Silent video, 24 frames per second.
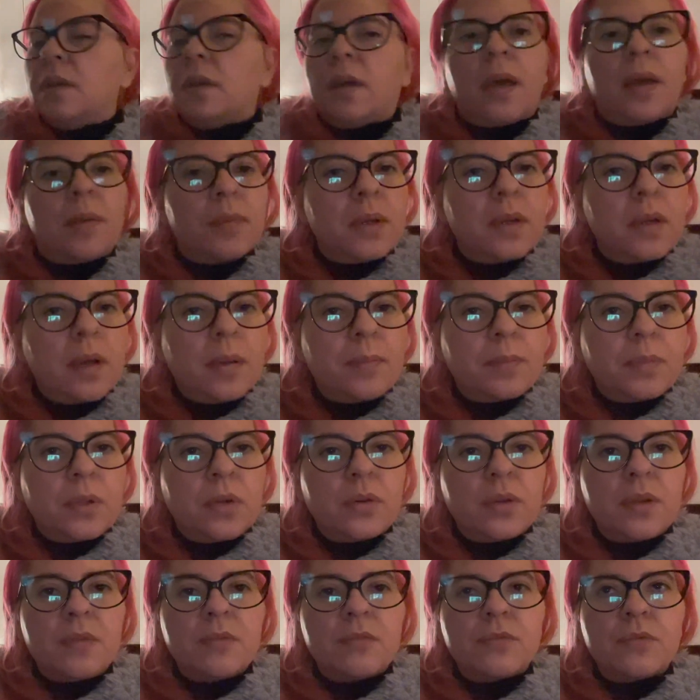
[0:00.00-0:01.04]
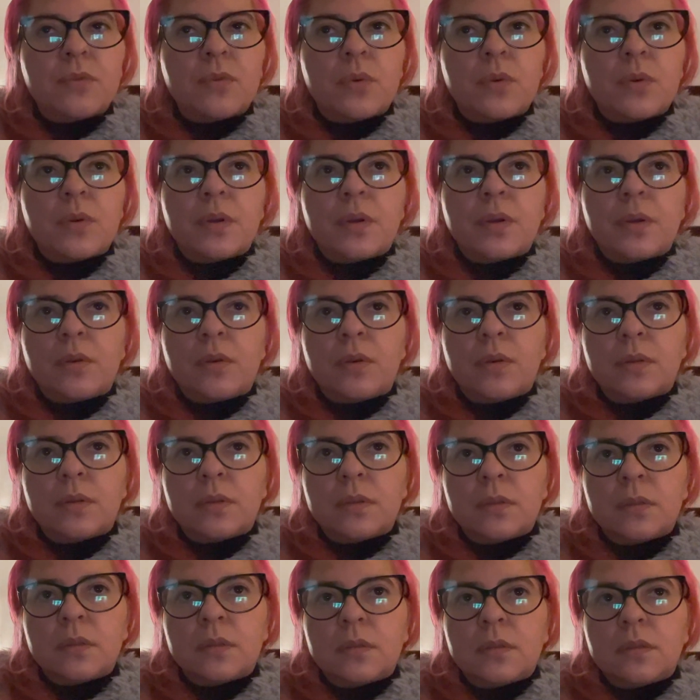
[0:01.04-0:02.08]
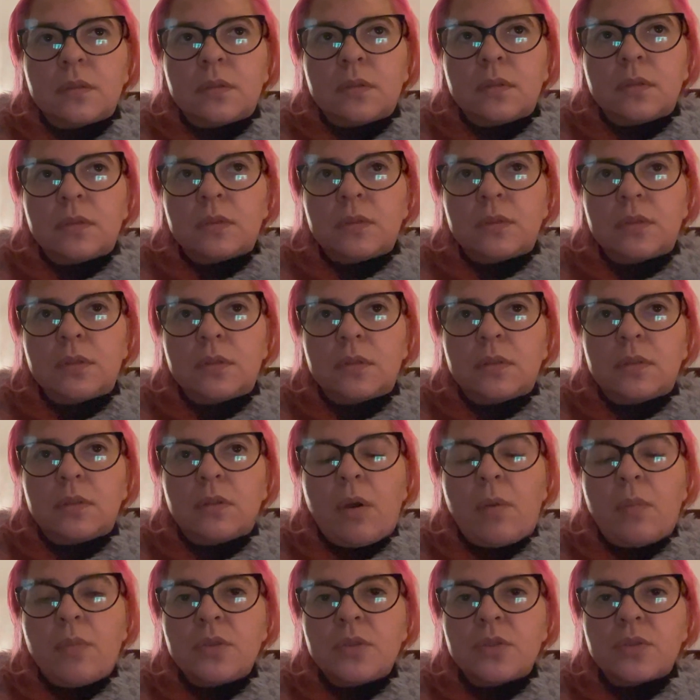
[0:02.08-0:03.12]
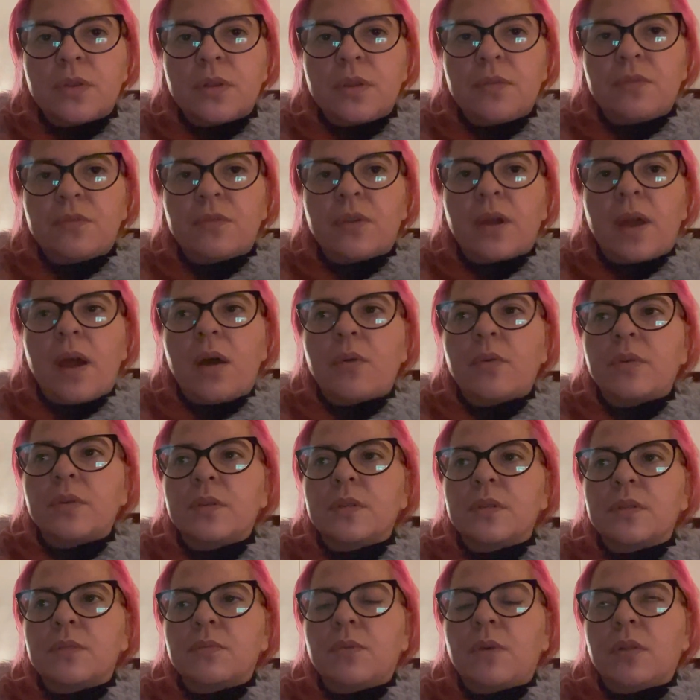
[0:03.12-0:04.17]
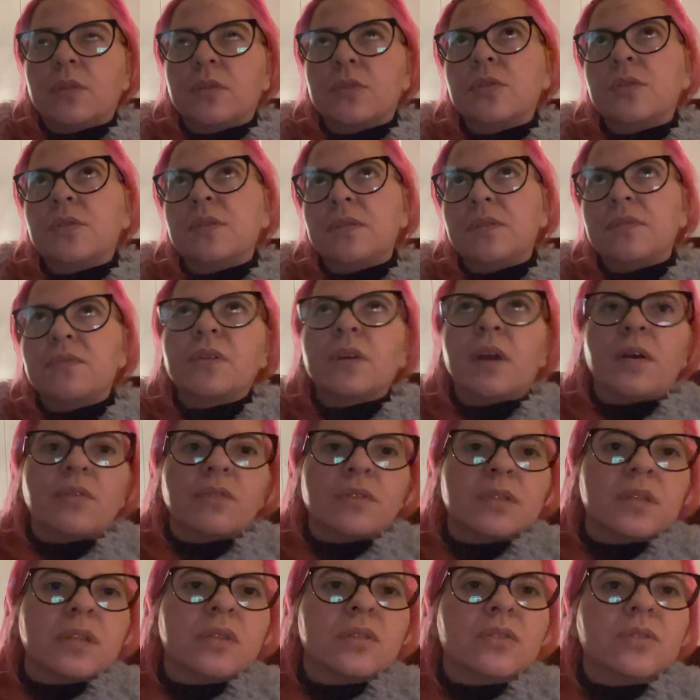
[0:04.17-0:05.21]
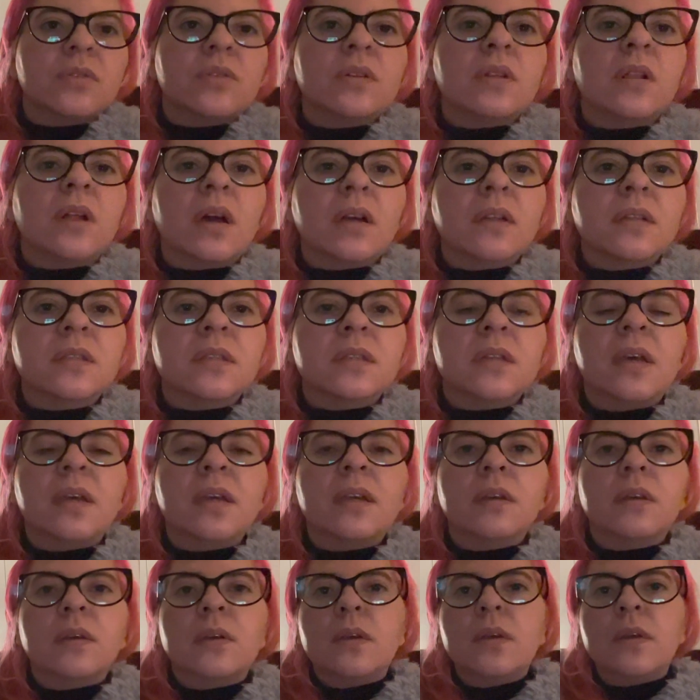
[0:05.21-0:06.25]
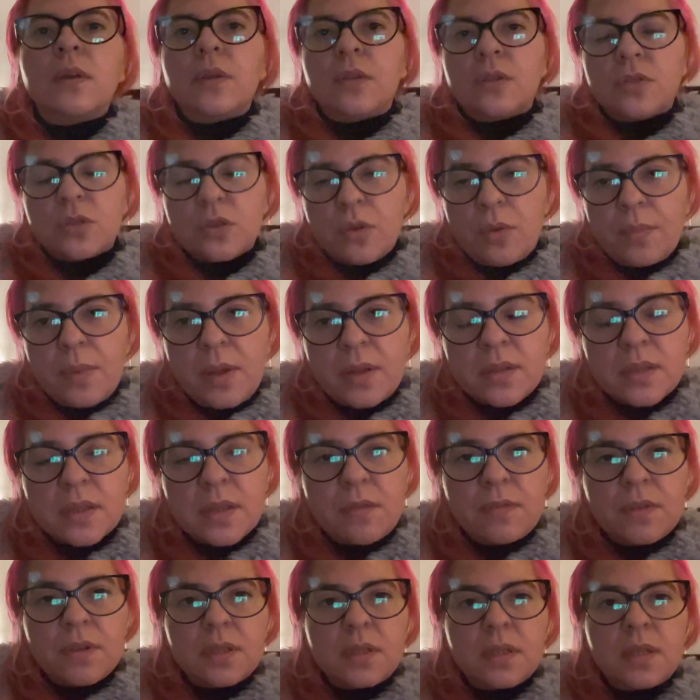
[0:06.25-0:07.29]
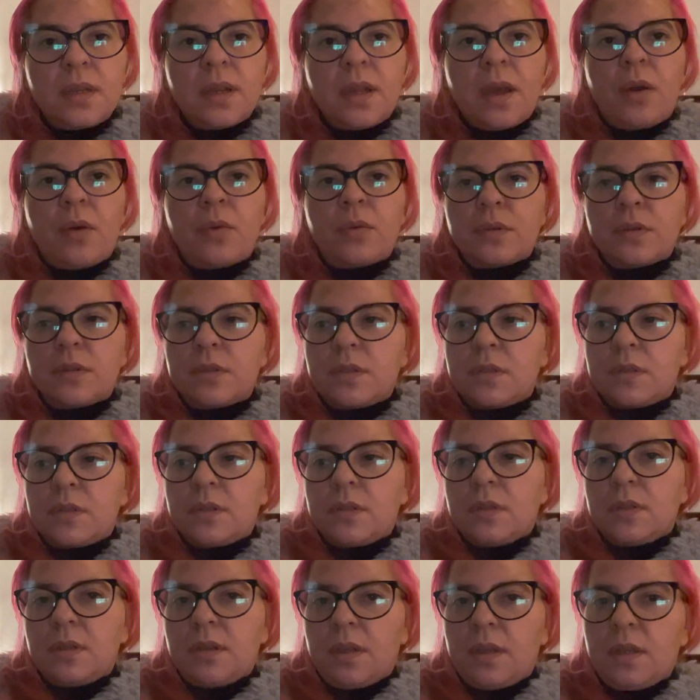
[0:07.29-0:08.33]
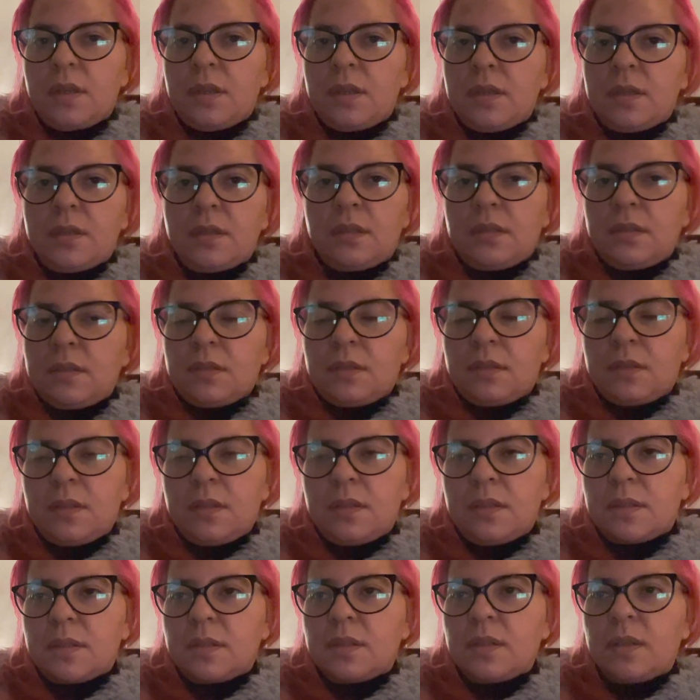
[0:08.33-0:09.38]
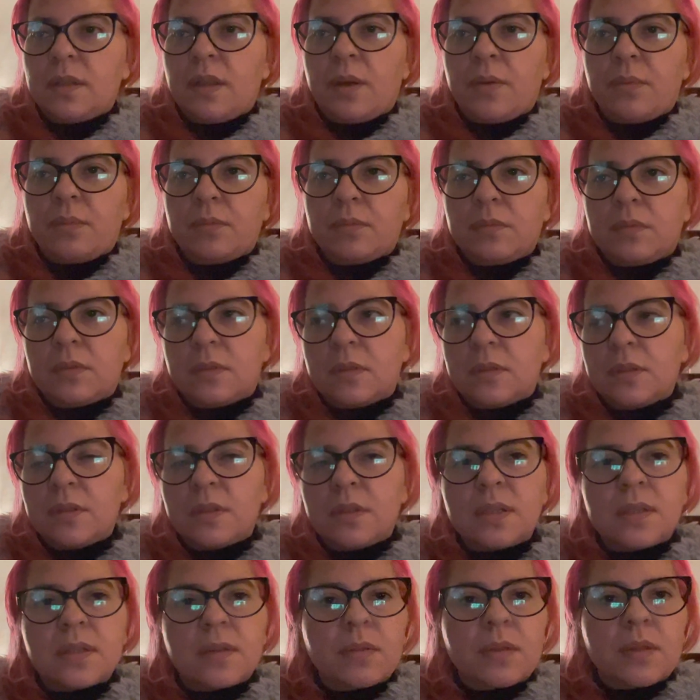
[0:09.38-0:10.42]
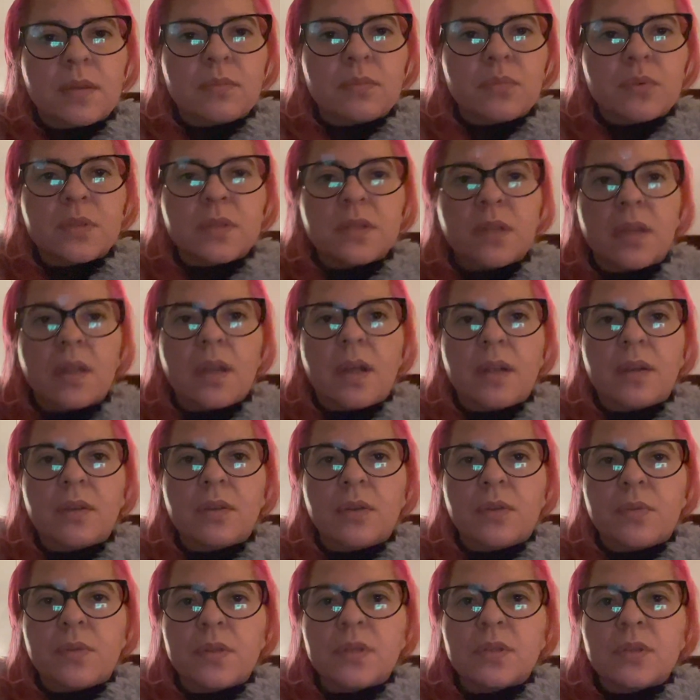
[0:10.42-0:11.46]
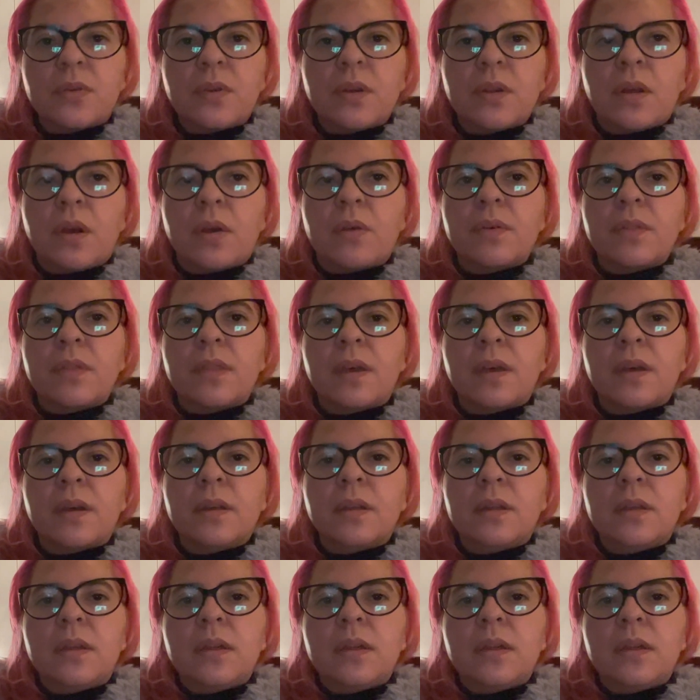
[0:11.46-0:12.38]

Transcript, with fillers: I've been uploading for almost 24 hours. Well, 24 hours at 2 o'clock tonight. So about 17 mm. hours. And it's still at 30 something percent. I don't know what's going on with that.